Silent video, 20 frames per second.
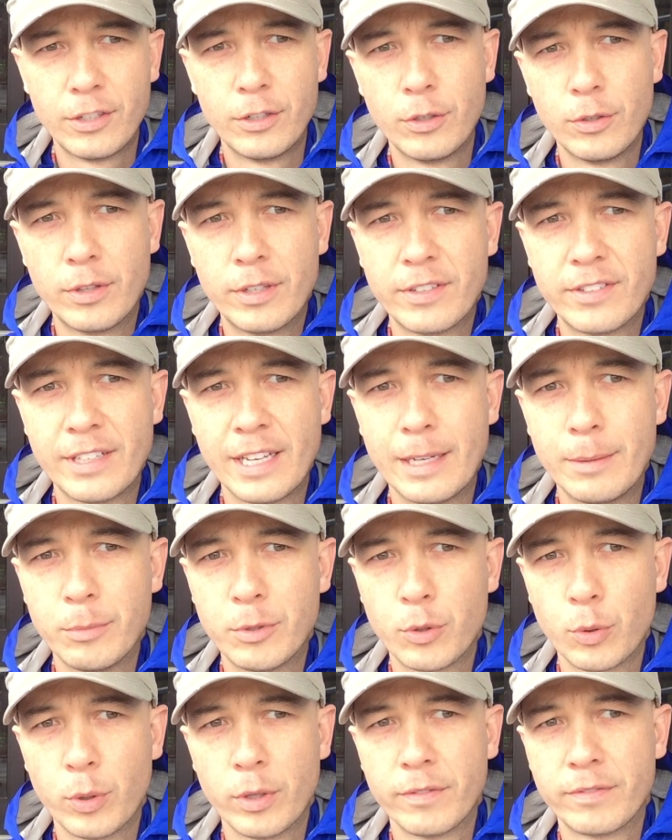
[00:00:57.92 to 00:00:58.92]
to do the same
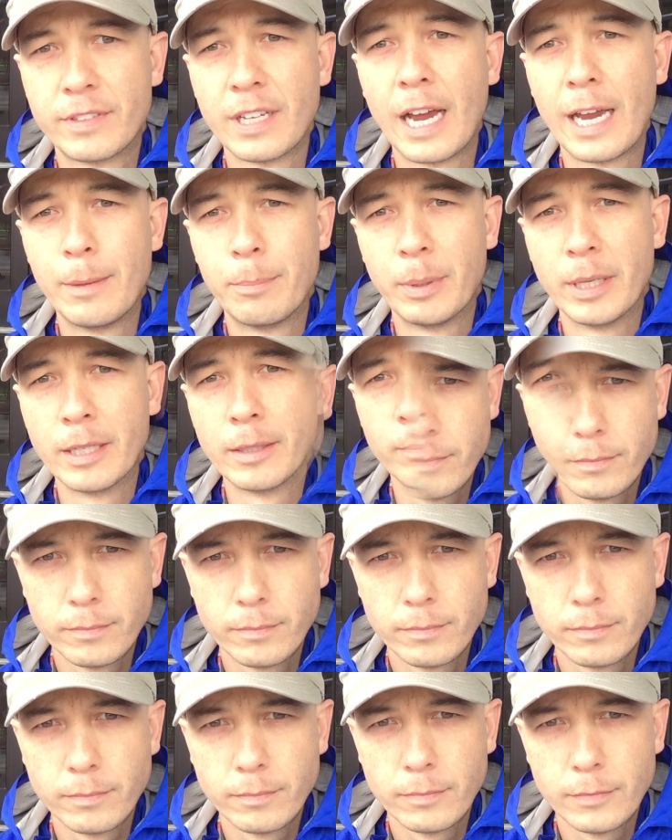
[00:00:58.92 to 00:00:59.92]
sort of typing.
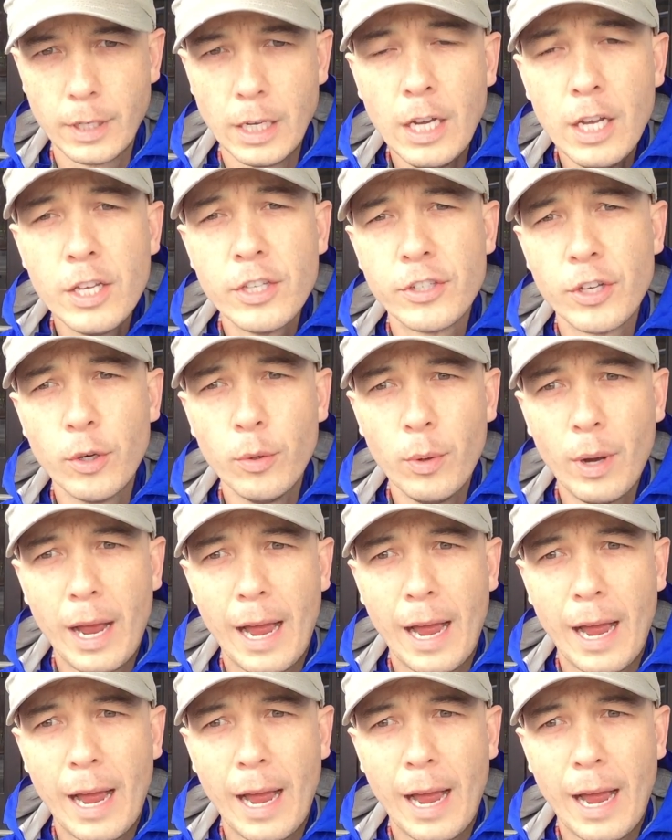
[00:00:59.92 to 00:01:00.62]
So